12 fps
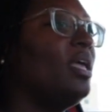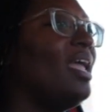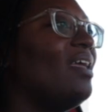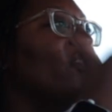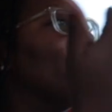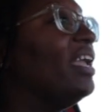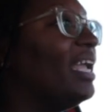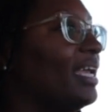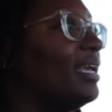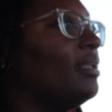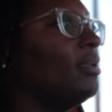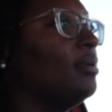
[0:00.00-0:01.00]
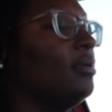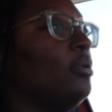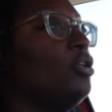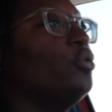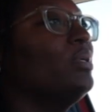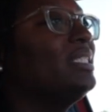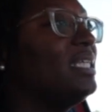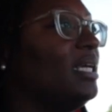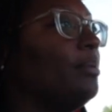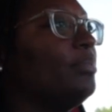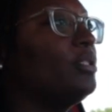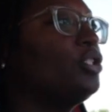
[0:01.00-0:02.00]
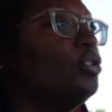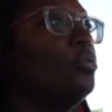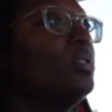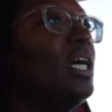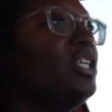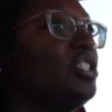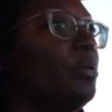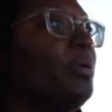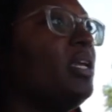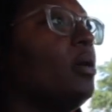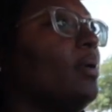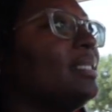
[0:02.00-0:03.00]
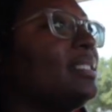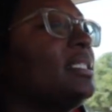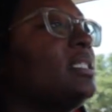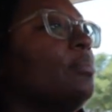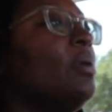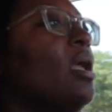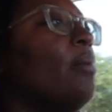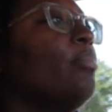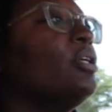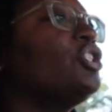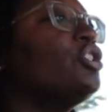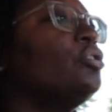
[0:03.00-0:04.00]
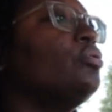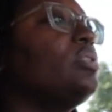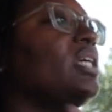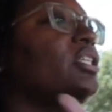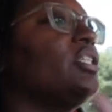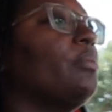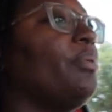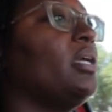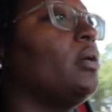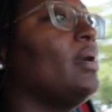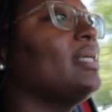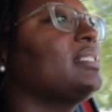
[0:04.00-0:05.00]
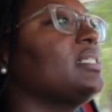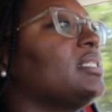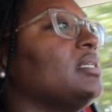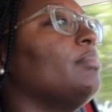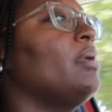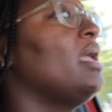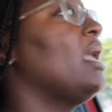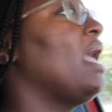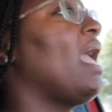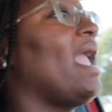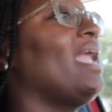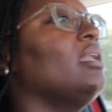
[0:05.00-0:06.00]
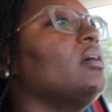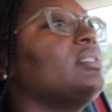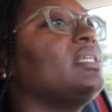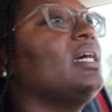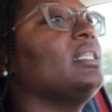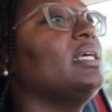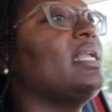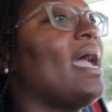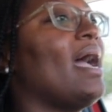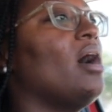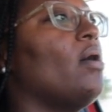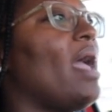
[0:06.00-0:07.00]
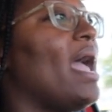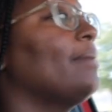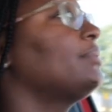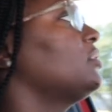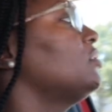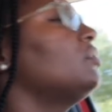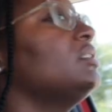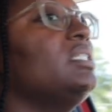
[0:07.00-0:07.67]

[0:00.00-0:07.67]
and then you attempt to touch the POS system. But you touching the POS system, ain't no telling how absolutely